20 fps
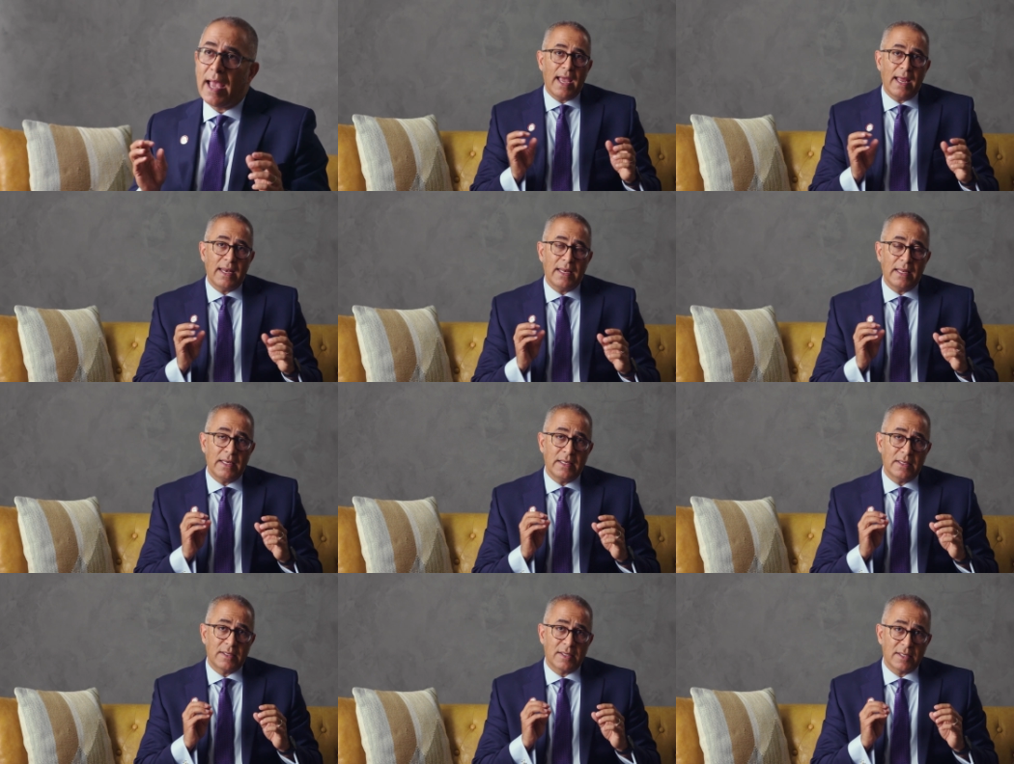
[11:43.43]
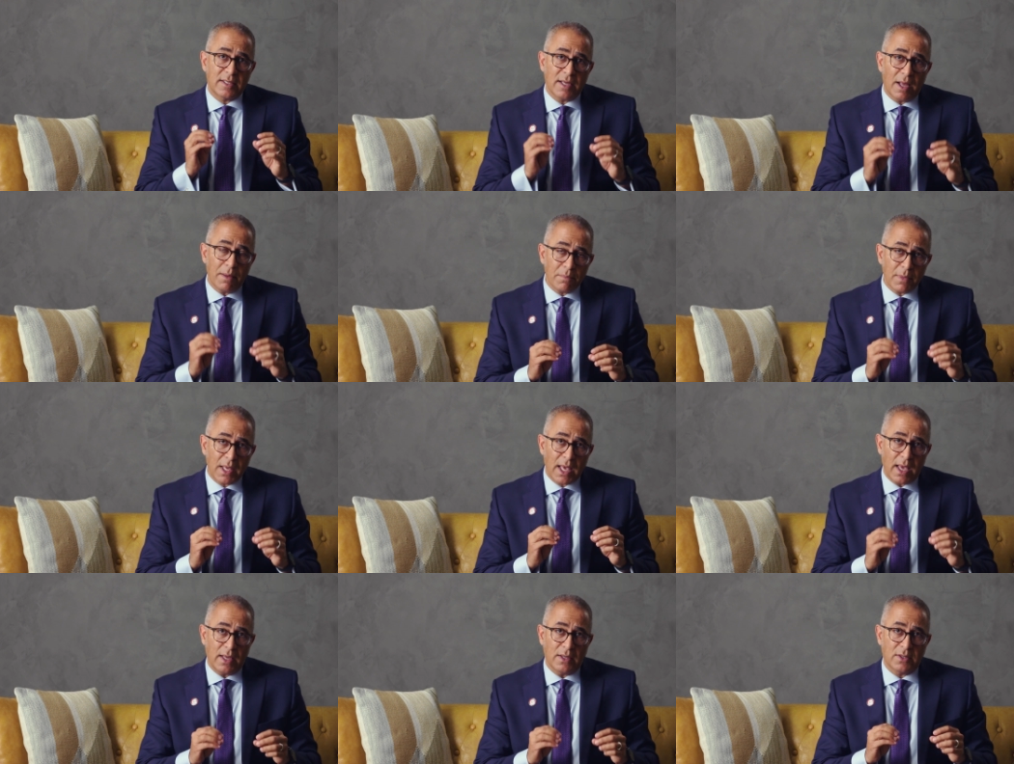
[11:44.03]
And in
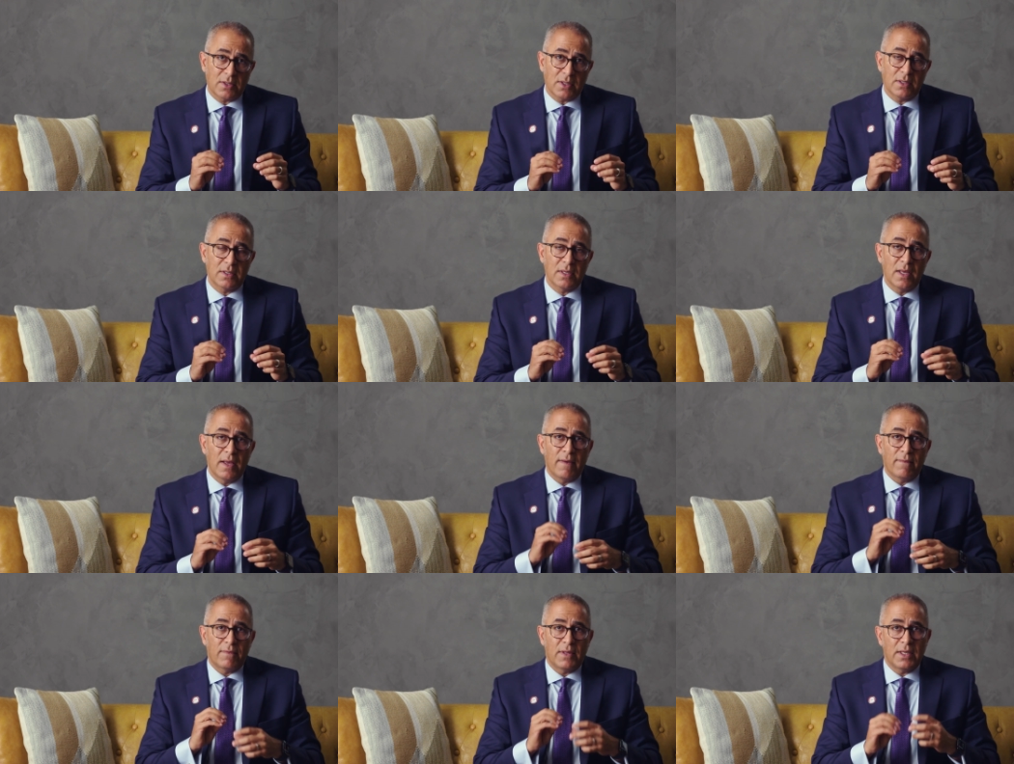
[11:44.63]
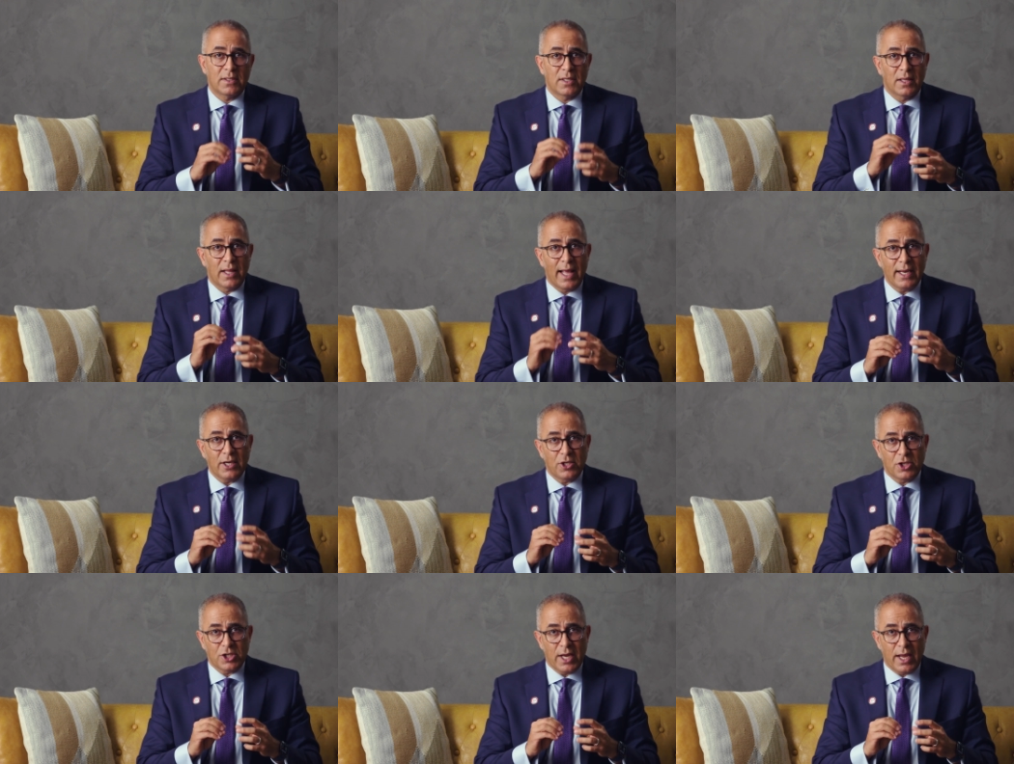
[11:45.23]
some cases, these
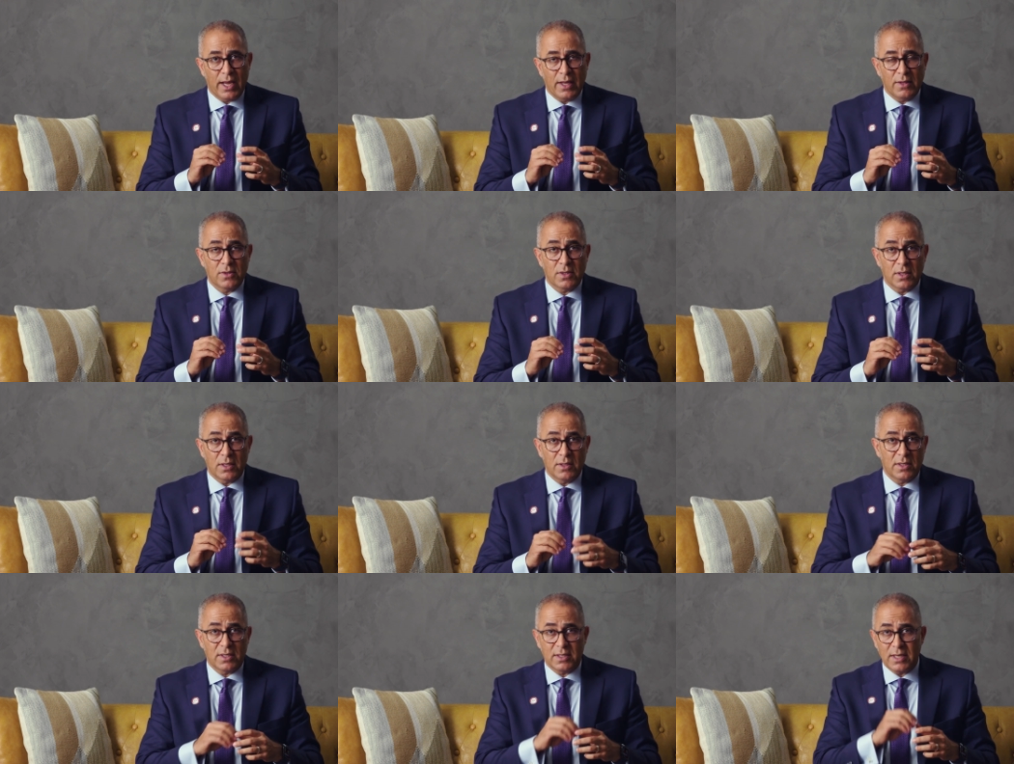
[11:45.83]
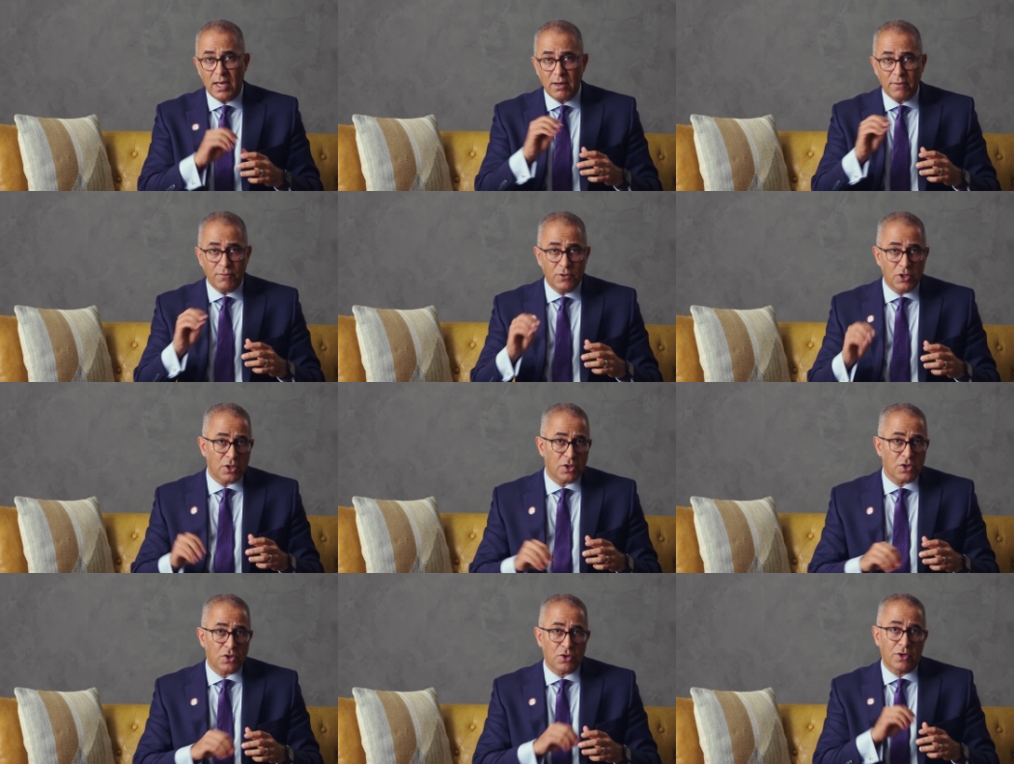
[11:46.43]
light chains, instead of
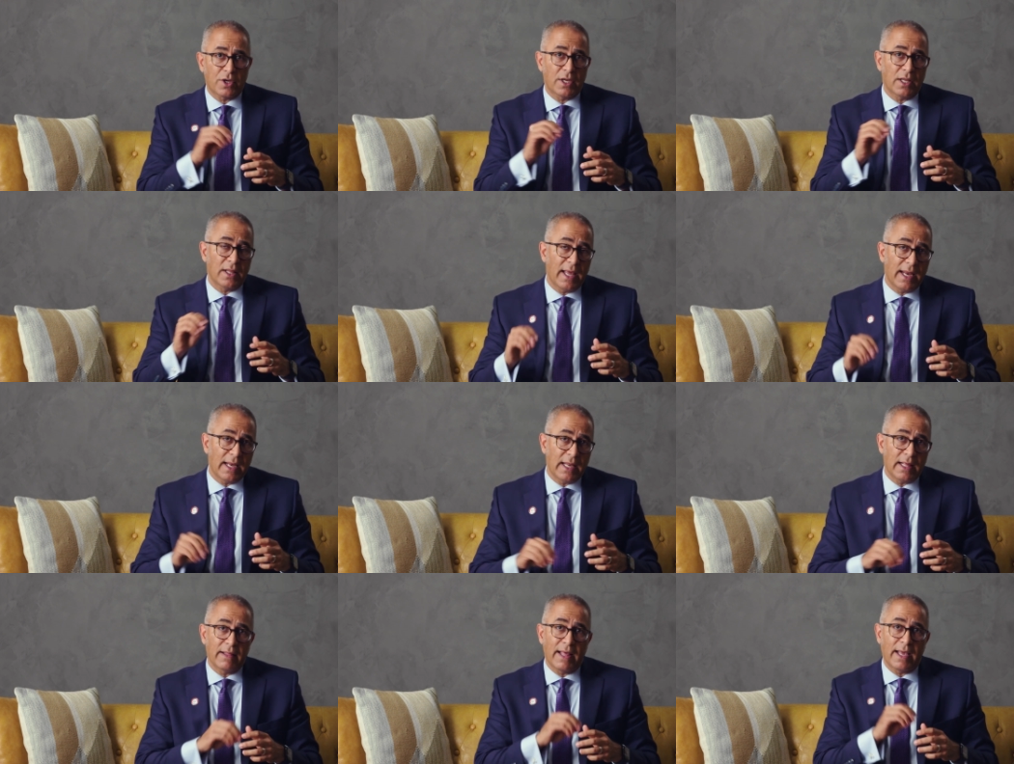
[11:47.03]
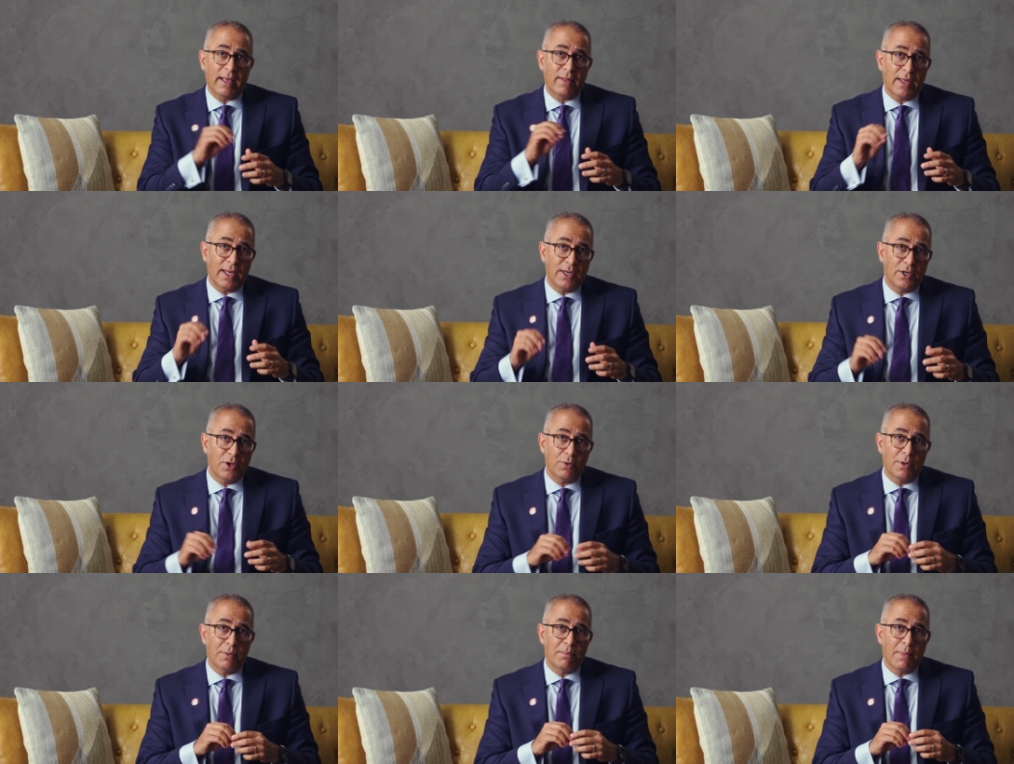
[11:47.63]
just circulating like they
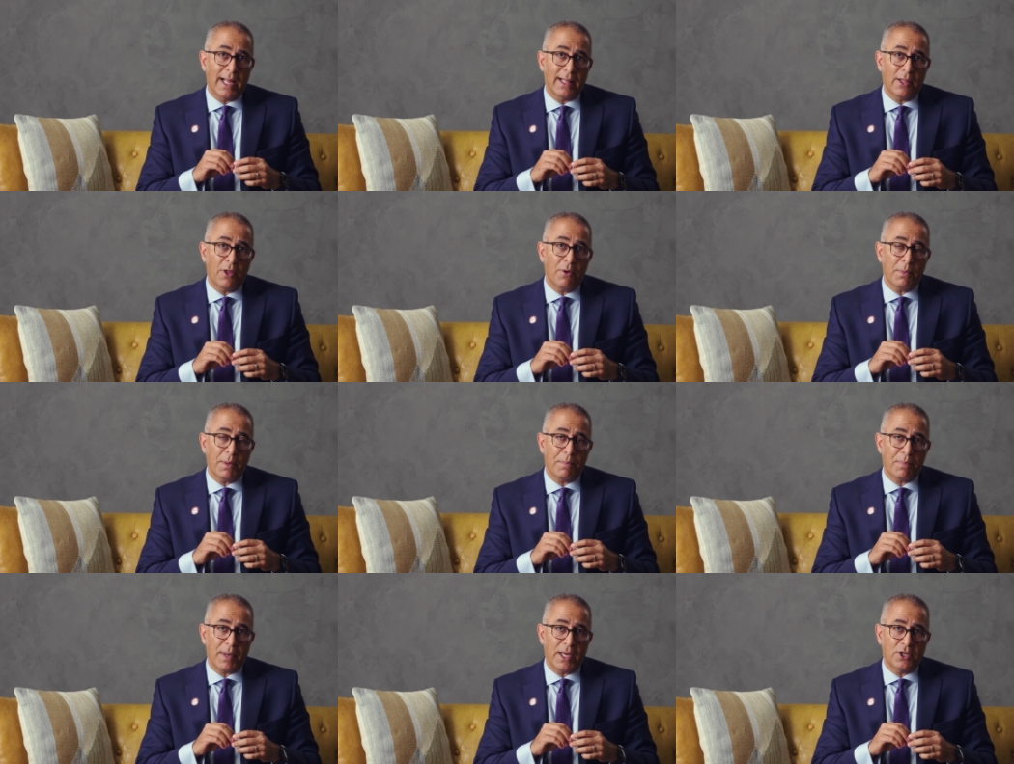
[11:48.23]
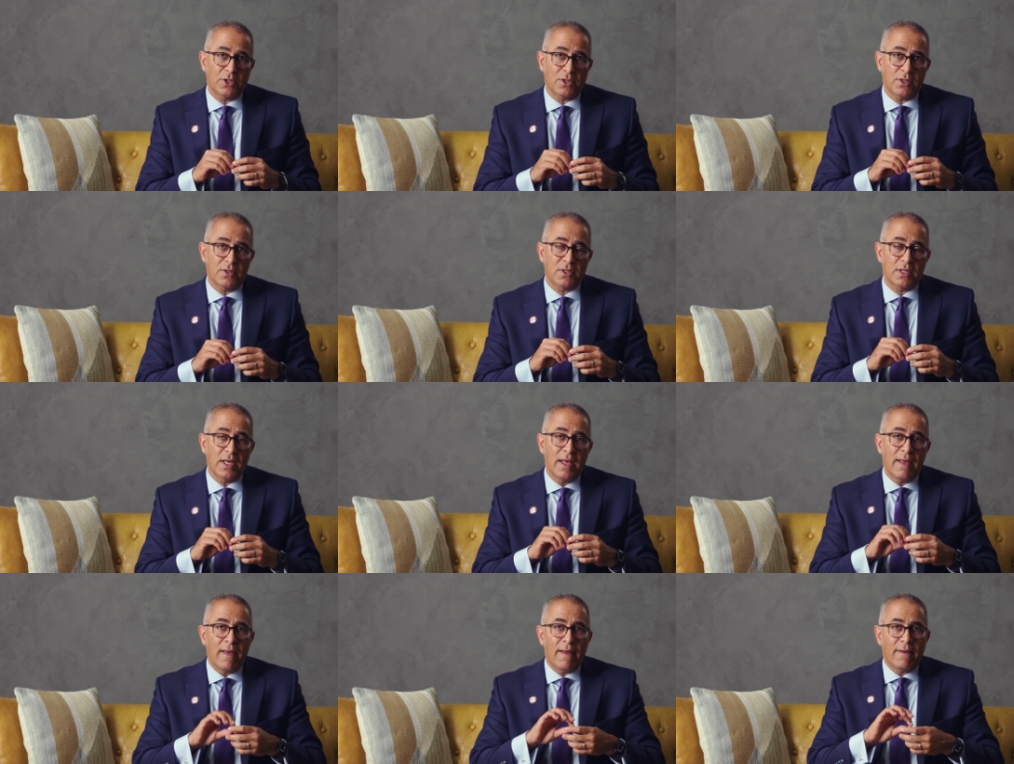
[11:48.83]
do in myeloma patients,